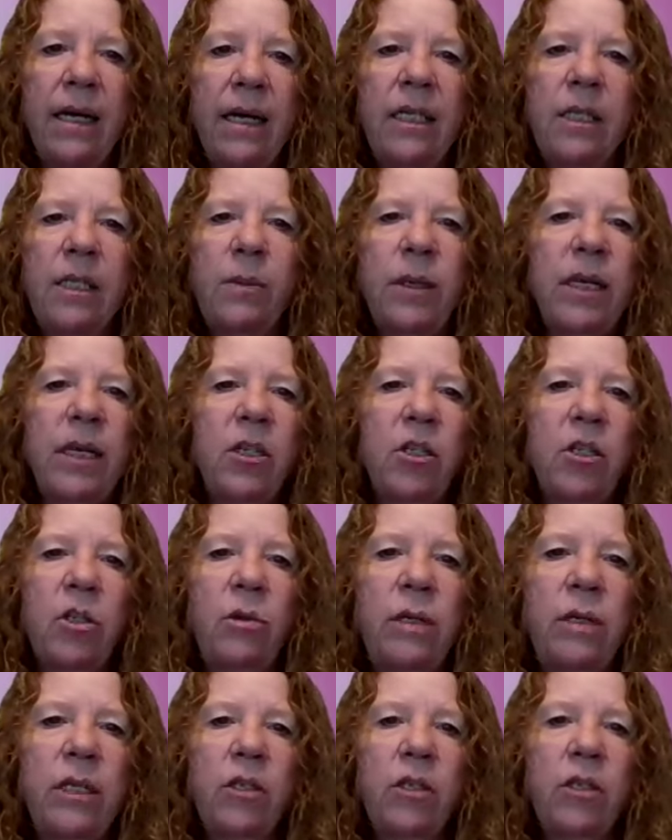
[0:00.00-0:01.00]
it's because
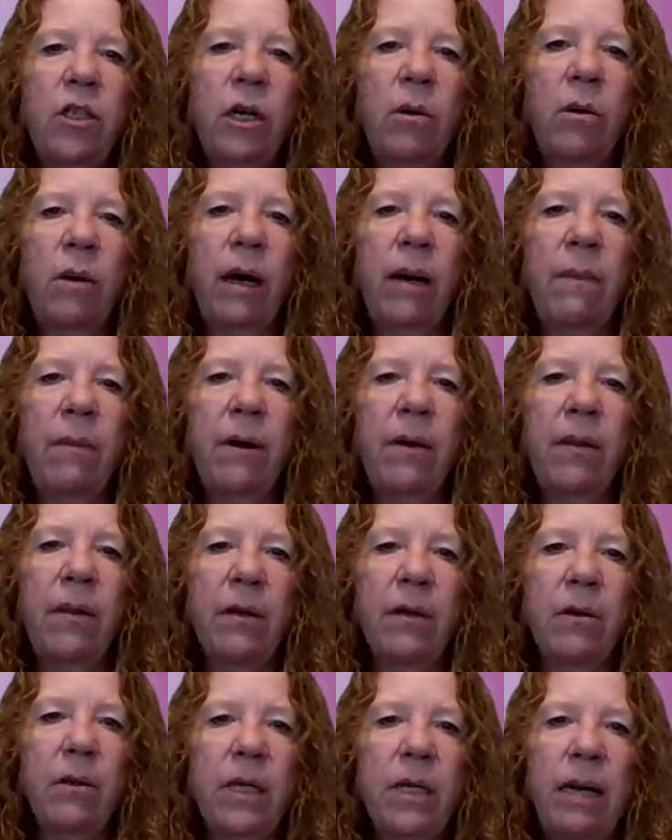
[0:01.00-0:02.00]
you didn't show up all
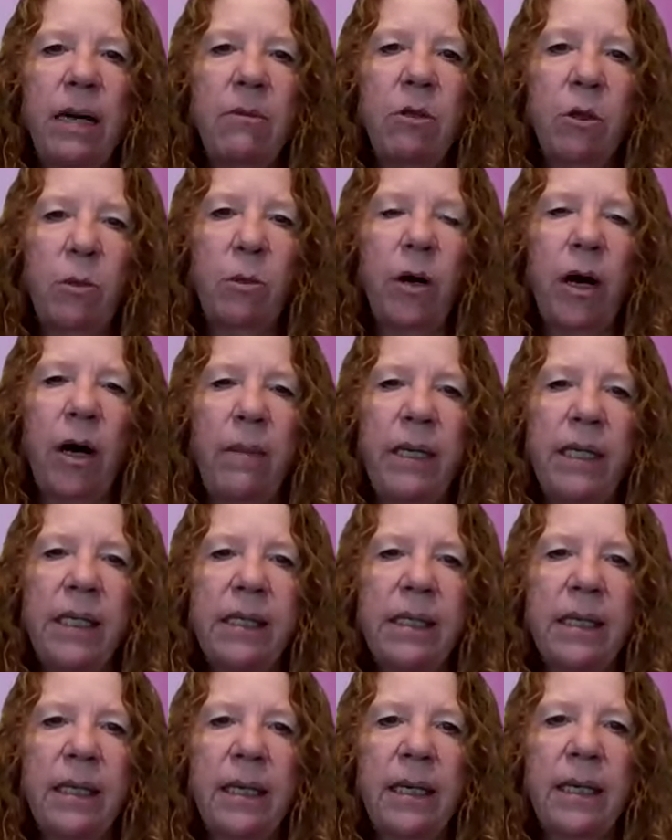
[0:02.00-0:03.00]
the other times you
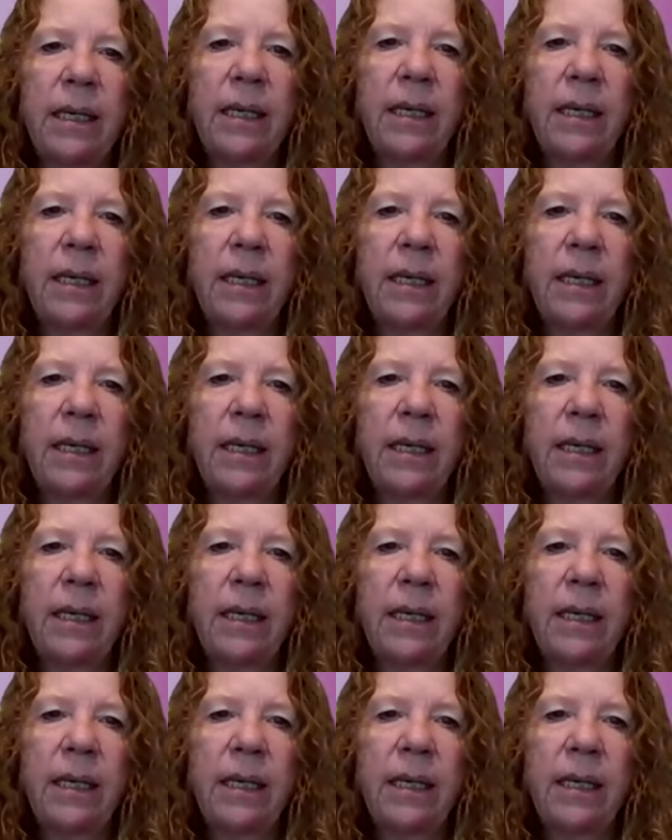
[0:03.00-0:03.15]
promised.